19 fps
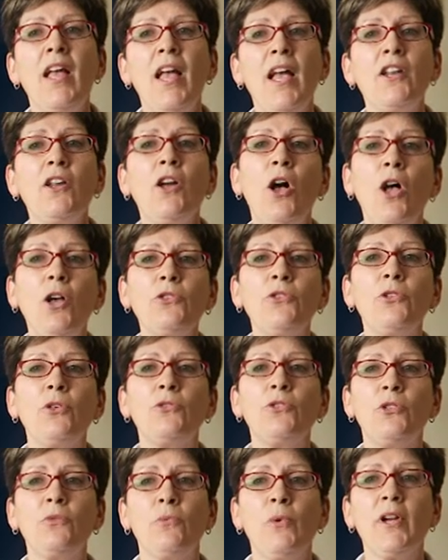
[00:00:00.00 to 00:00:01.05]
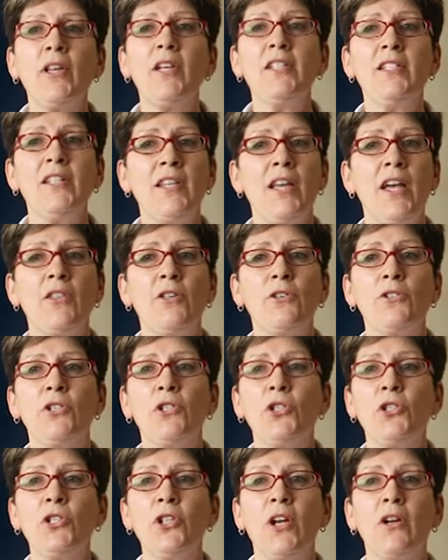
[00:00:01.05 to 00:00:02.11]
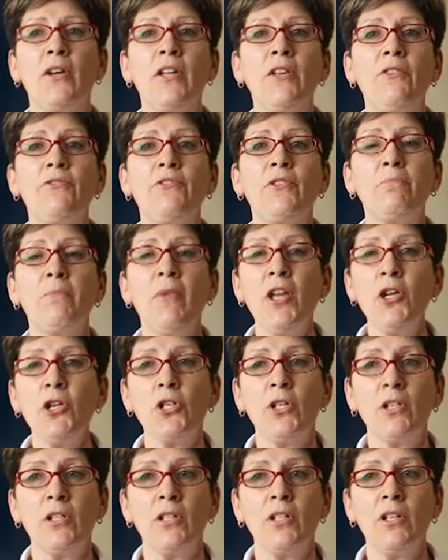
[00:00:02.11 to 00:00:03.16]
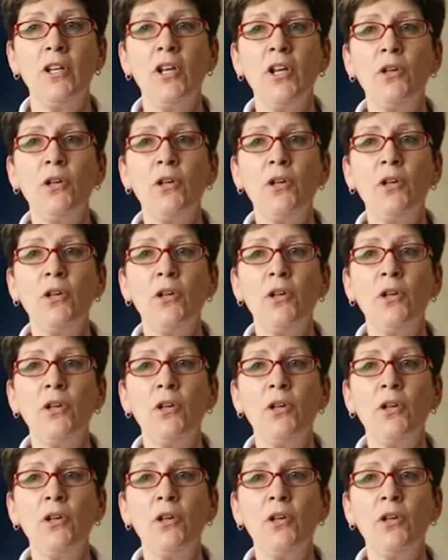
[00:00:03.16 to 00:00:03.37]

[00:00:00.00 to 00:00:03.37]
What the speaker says: and also to working together to share information